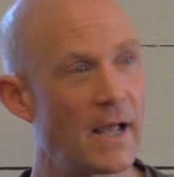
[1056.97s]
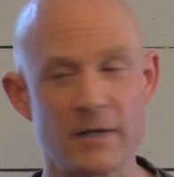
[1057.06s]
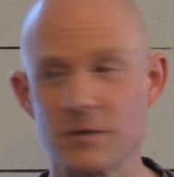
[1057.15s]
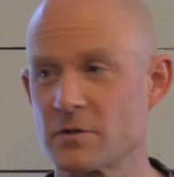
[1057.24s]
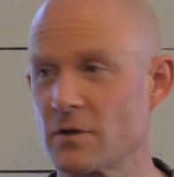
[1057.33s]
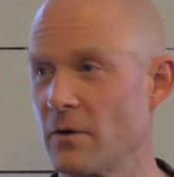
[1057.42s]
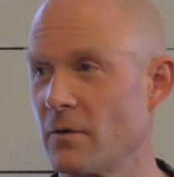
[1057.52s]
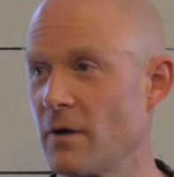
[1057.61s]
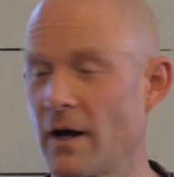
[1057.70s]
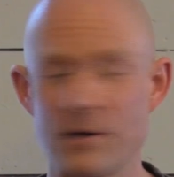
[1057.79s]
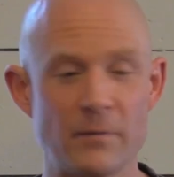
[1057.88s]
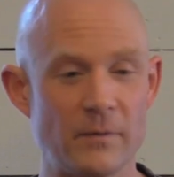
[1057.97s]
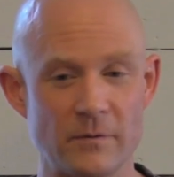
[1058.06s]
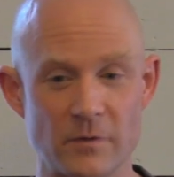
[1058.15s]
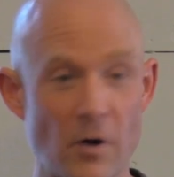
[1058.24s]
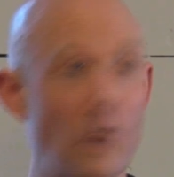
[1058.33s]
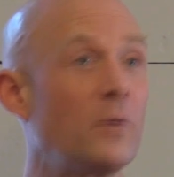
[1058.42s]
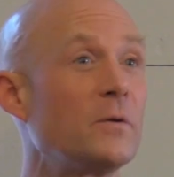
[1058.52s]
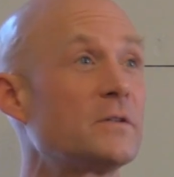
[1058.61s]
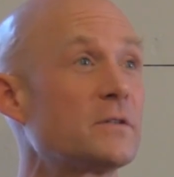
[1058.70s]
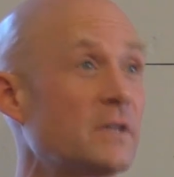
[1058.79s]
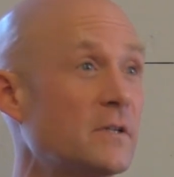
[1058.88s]
And so I will
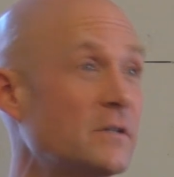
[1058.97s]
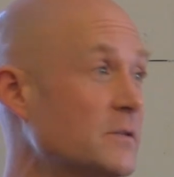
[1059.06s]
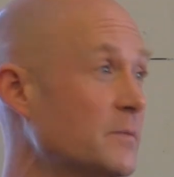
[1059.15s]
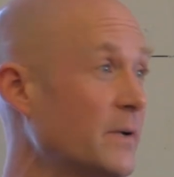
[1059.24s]
go to such and